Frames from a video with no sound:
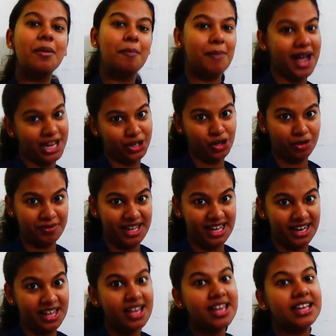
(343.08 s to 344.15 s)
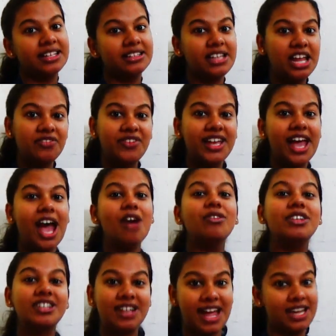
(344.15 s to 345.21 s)
binomial. Then we
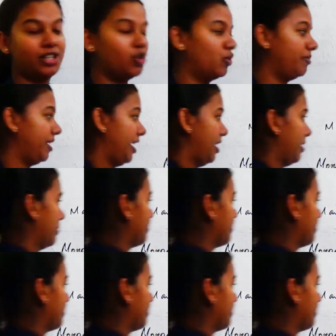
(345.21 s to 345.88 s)
have trinomial.